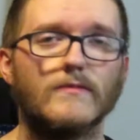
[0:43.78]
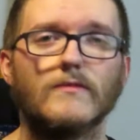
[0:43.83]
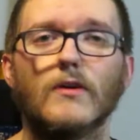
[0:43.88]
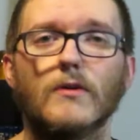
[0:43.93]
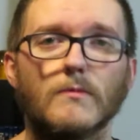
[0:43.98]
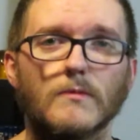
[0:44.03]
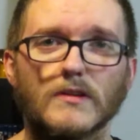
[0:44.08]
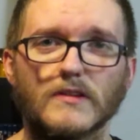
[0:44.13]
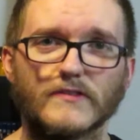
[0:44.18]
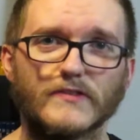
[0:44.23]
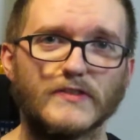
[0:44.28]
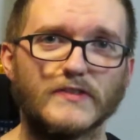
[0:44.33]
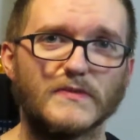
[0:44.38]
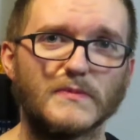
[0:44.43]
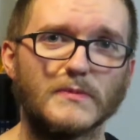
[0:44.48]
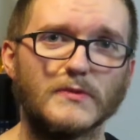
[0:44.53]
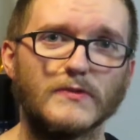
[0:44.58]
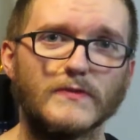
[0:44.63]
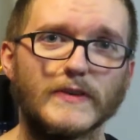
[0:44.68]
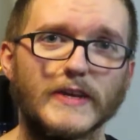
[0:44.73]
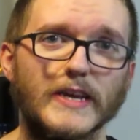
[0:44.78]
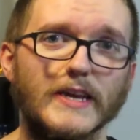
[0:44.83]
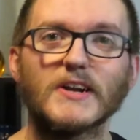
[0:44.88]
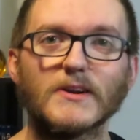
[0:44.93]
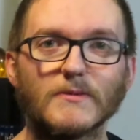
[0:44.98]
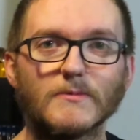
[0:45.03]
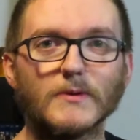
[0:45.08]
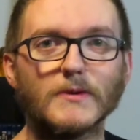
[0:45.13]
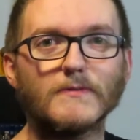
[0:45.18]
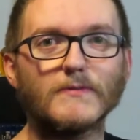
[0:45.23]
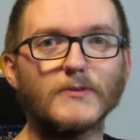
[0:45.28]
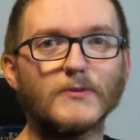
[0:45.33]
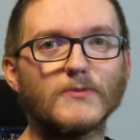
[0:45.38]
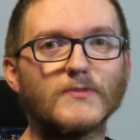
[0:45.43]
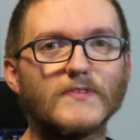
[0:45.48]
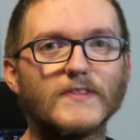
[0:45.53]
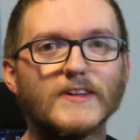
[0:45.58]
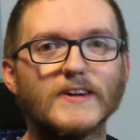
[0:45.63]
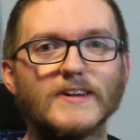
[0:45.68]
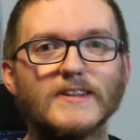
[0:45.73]
don't watch this movie. There,
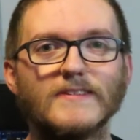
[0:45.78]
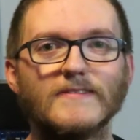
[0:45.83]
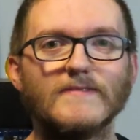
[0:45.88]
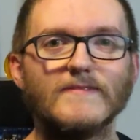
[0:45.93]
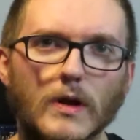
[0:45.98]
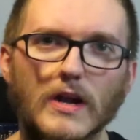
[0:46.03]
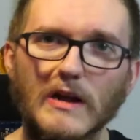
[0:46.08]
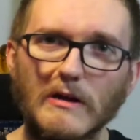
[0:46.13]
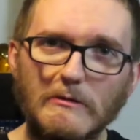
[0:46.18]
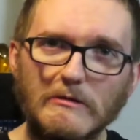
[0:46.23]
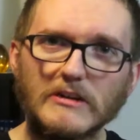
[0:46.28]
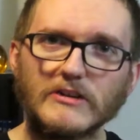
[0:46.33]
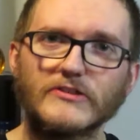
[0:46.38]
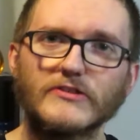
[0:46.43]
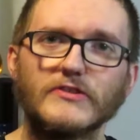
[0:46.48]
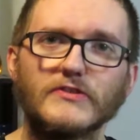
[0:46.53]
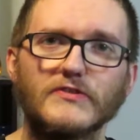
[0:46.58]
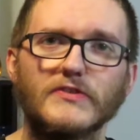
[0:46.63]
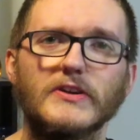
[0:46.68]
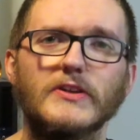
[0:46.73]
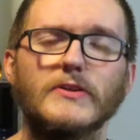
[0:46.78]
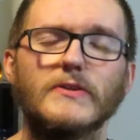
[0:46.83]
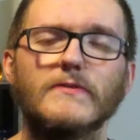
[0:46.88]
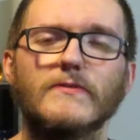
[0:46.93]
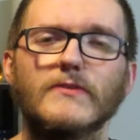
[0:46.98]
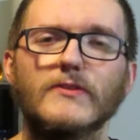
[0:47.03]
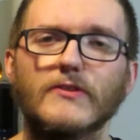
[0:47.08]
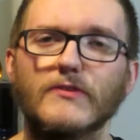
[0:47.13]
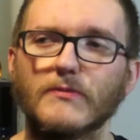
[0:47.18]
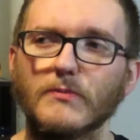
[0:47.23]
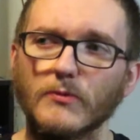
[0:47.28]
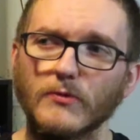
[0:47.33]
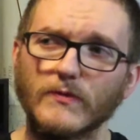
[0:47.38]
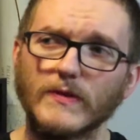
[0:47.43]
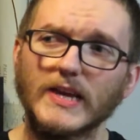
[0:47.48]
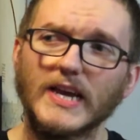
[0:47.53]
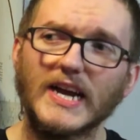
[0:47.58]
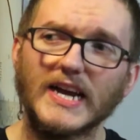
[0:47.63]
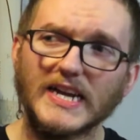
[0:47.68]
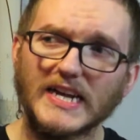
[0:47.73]
review's done. When I watched the trailer for this
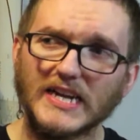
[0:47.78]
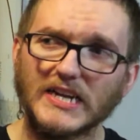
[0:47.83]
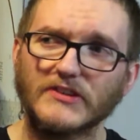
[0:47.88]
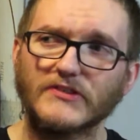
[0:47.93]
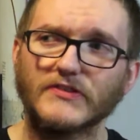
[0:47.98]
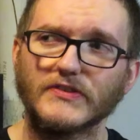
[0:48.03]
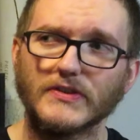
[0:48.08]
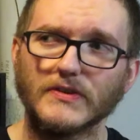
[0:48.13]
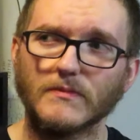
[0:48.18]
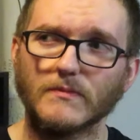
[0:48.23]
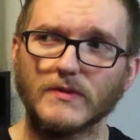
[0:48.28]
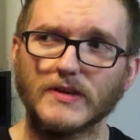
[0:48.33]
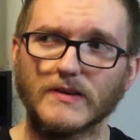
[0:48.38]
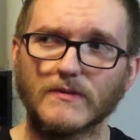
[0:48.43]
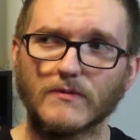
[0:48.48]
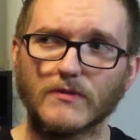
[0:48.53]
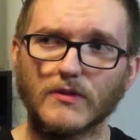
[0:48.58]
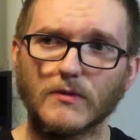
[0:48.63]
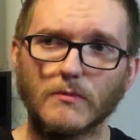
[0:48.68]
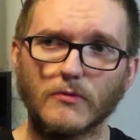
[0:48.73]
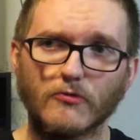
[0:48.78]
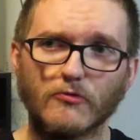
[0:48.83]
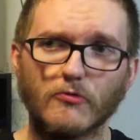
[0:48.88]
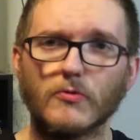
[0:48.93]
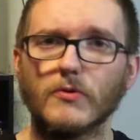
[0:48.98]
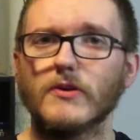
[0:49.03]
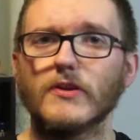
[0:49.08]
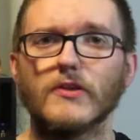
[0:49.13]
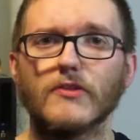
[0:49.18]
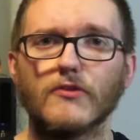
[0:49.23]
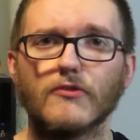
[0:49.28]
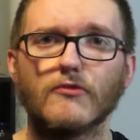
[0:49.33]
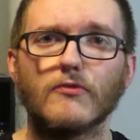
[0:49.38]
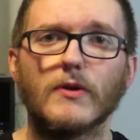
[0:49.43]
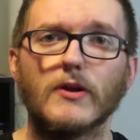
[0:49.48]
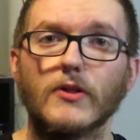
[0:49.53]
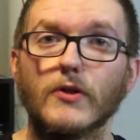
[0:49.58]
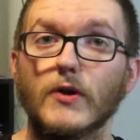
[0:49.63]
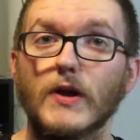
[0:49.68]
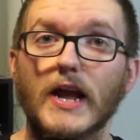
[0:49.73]
movie, I actually, like, the majority of the
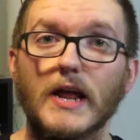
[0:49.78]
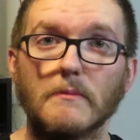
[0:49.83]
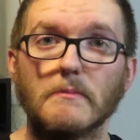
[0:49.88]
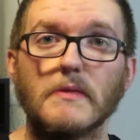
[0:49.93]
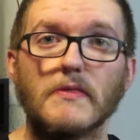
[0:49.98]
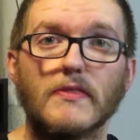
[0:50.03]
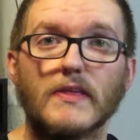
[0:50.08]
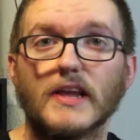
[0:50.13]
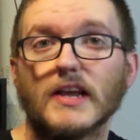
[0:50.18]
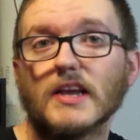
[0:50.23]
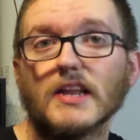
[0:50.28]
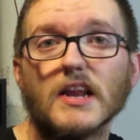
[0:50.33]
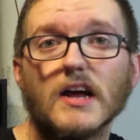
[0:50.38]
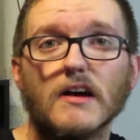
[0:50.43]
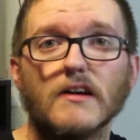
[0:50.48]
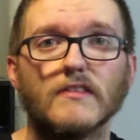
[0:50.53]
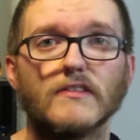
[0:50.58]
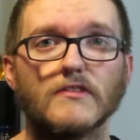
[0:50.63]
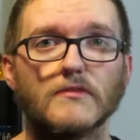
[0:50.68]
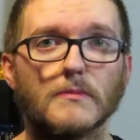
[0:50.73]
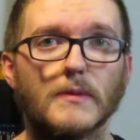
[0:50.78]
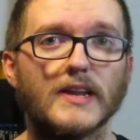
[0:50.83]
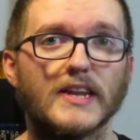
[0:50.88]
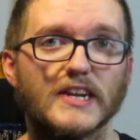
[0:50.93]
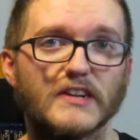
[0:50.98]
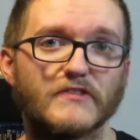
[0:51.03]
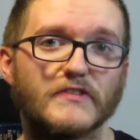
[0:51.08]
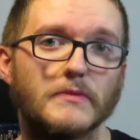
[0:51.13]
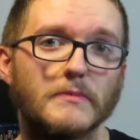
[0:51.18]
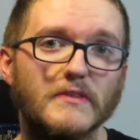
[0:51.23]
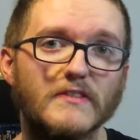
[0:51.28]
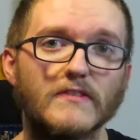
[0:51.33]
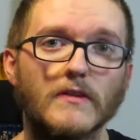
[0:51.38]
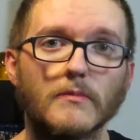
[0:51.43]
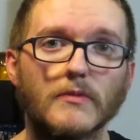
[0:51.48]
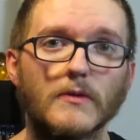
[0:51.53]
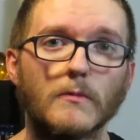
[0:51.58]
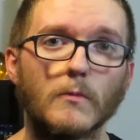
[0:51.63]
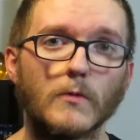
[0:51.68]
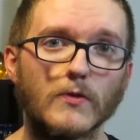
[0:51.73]
trailer had me thinking, oh, this might actually be
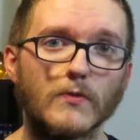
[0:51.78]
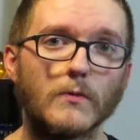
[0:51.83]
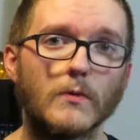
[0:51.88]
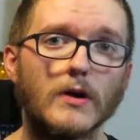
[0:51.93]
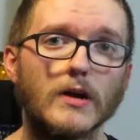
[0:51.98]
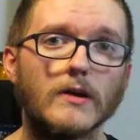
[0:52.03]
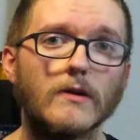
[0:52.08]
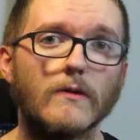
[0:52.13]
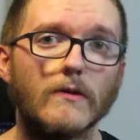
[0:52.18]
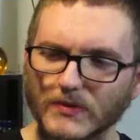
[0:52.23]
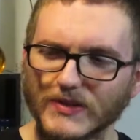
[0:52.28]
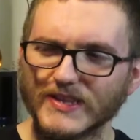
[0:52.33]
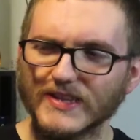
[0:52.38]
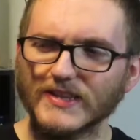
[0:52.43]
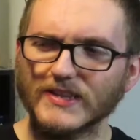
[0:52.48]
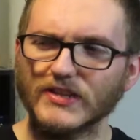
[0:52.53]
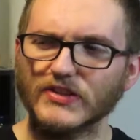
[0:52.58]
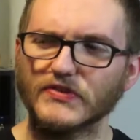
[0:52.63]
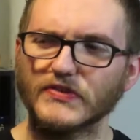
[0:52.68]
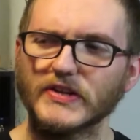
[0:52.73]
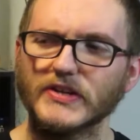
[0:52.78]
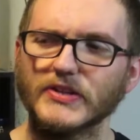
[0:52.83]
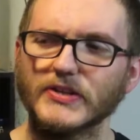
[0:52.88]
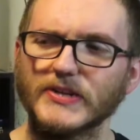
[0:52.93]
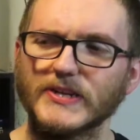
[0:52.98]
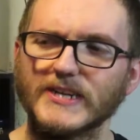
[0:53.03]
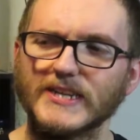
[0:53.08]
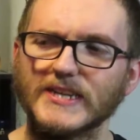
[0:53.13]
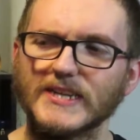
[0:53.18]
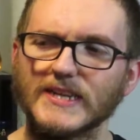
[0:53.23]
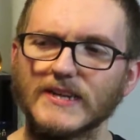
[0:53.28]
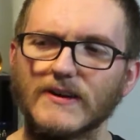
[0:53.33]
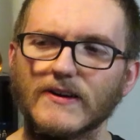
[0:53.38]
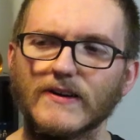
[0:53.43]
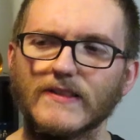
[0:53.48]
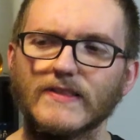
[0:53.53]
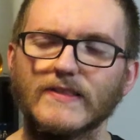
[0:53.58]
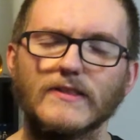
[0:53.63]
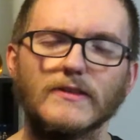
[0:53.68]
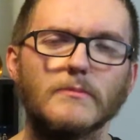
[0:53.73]
something worthwhile. But then the trailer ended
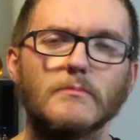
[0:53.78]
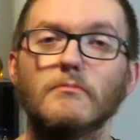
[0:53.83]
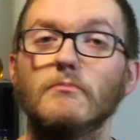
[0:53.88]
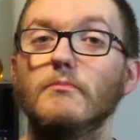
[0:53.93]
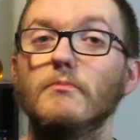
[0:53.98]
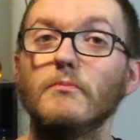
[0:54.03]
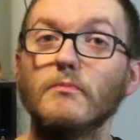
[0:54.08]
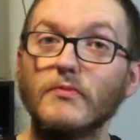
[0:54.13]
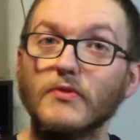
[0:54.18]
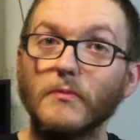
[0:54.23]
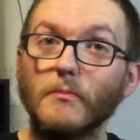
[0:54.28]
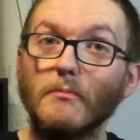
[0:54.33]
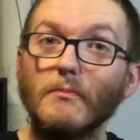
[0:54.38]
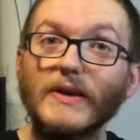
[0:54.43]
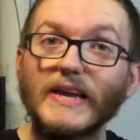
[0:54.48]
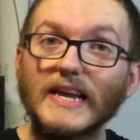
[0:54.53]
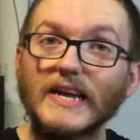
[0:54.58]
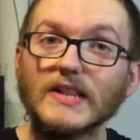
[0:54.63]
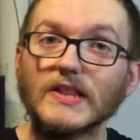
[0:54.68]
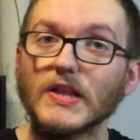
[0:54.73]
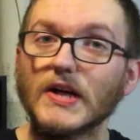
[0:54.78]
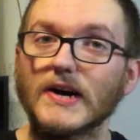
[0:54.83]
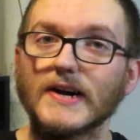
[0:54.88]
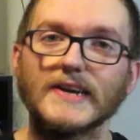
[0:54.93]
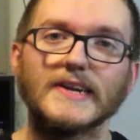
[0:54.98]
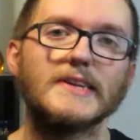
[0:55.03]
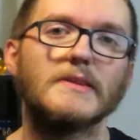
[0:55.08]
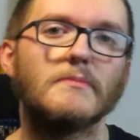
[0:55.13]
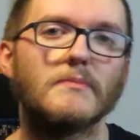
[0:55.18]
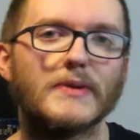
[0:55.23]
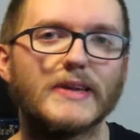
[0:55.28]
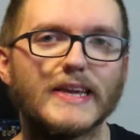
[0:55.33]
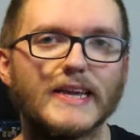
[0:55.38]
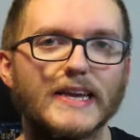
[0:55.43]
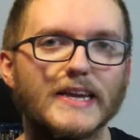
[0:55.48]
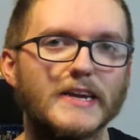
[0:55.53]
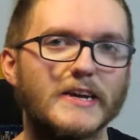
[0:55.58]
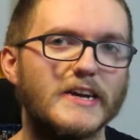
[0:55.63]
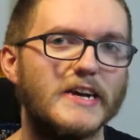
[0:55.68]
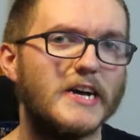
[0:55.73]
on the big line
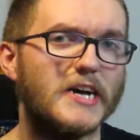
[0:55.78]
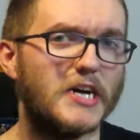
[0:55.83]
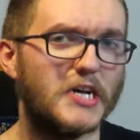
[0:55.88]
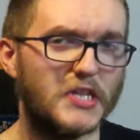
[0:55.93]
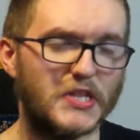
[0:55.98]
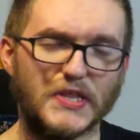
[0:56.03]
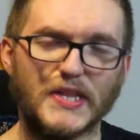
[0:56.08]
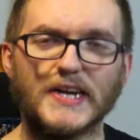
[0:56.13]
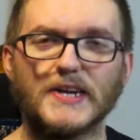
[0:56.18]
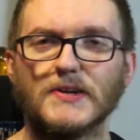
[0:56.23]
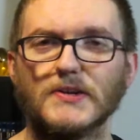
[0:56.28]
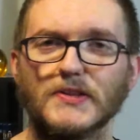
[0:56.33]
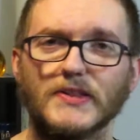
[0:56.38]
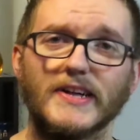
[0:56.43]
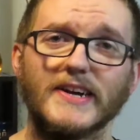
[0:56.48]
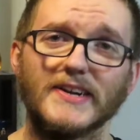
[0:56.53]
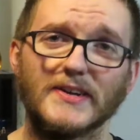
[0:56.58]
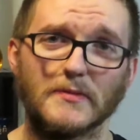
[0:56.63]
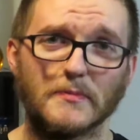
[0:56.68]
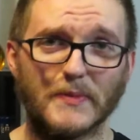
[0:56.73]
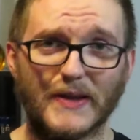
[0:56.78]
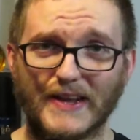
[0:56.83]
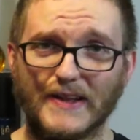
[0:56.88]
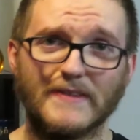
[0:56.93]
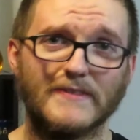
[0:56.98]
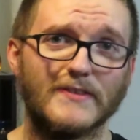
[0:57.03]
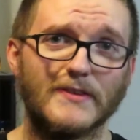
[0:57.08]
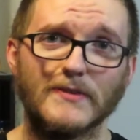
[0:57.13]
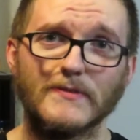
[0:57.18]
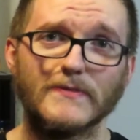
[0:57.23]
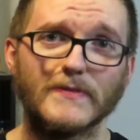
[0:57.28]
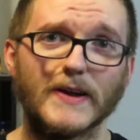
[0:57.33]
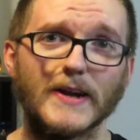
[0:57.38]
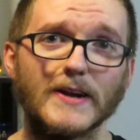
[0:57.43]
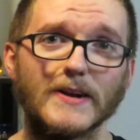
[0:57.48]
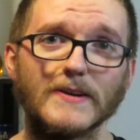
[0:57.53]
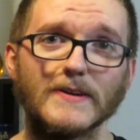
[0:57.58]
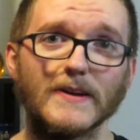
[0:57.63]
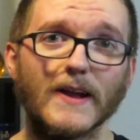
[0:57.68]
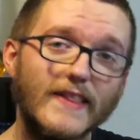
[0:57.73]
being, liar, liar, pants on
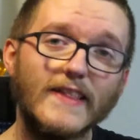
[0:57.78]
fire.